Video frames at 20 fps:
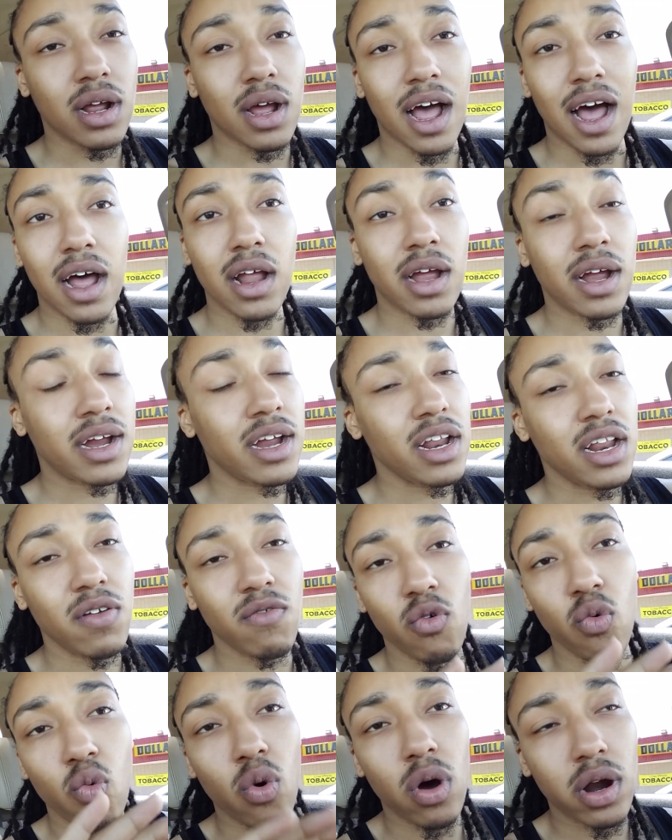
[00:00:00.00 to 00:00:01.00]
I ain't
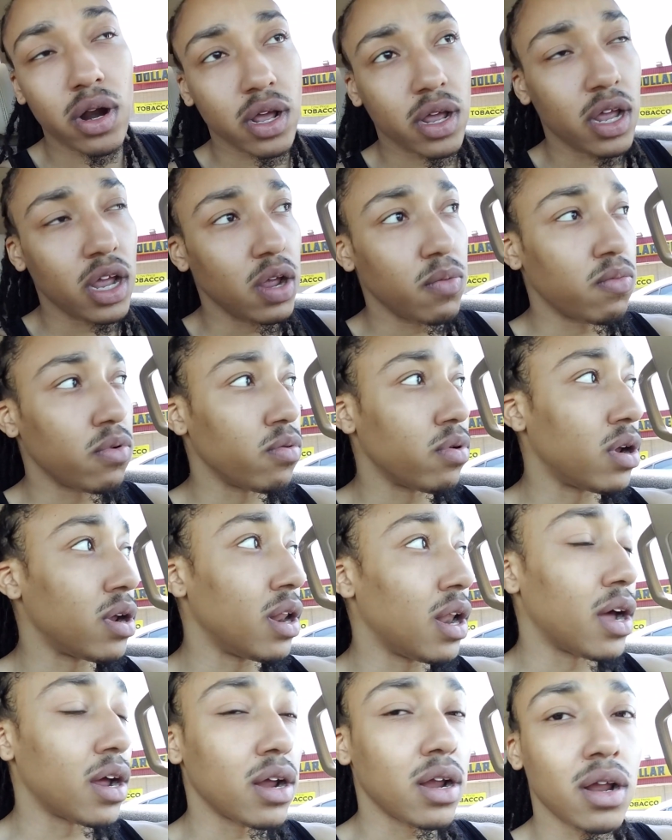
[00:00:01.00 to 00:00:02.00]
even wanna keep them, G.
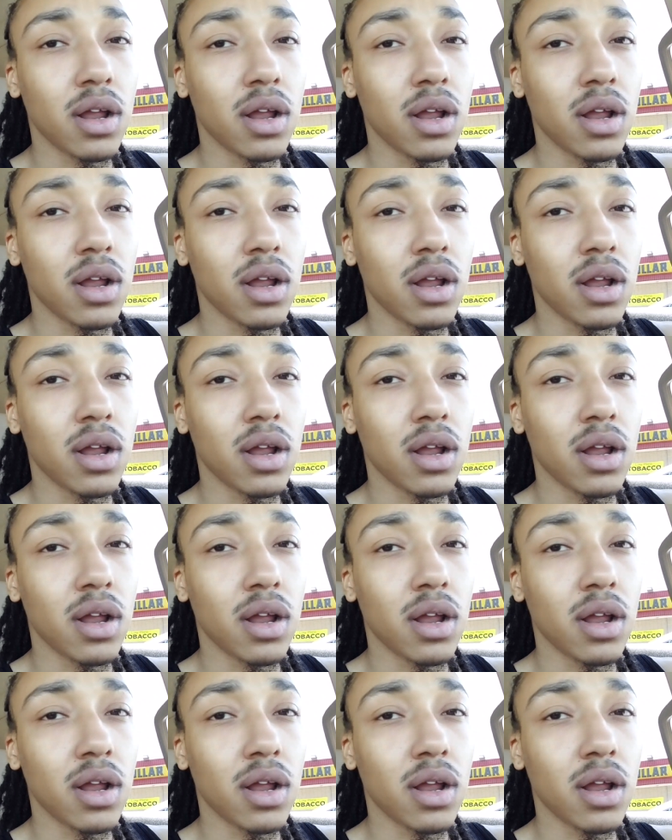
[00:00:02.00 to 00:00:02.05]
Like,